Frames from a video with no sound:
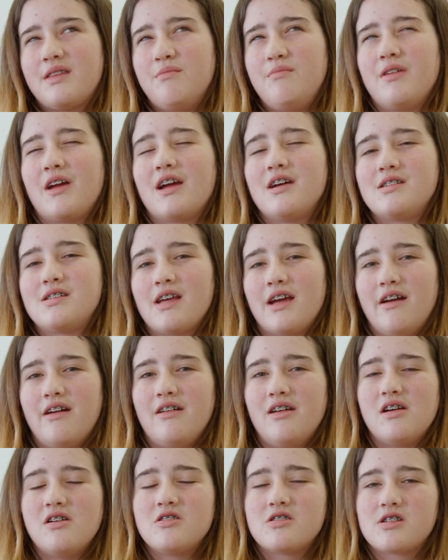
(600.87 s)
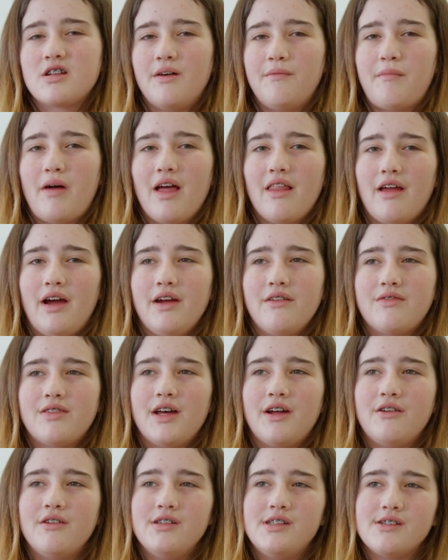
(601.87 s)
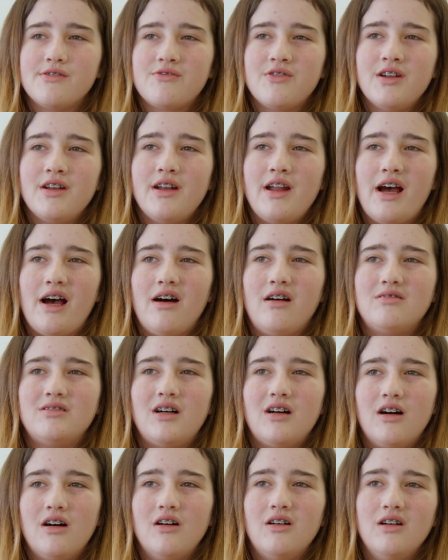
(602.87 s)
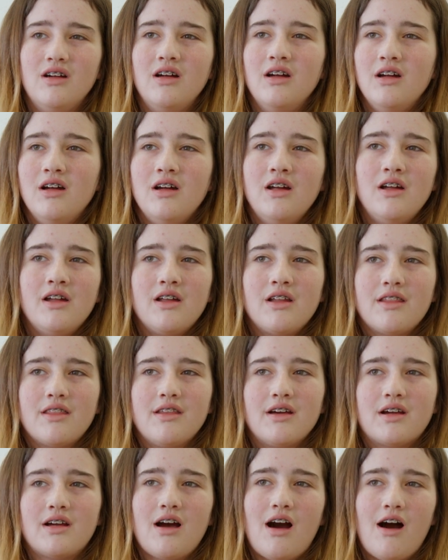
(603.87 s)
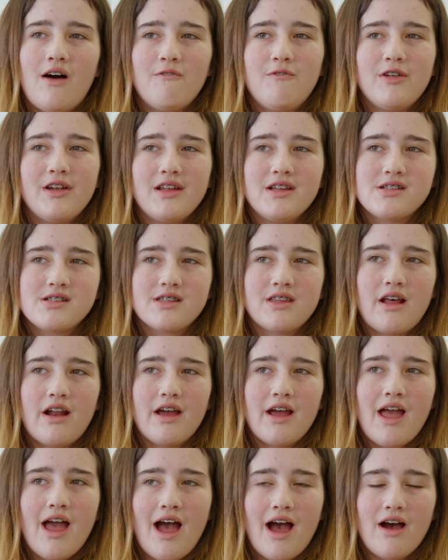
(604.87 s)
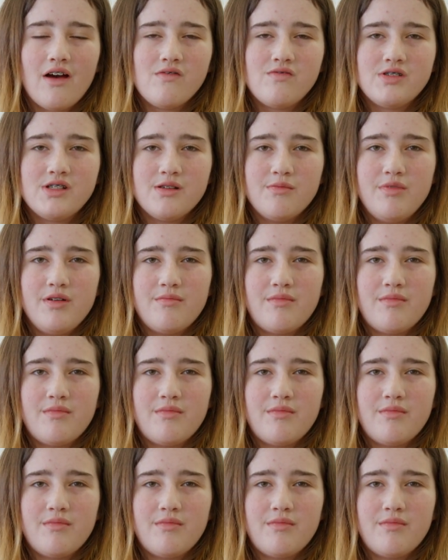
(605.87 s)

biggest areas of my life that are different now are the confidence that I have to be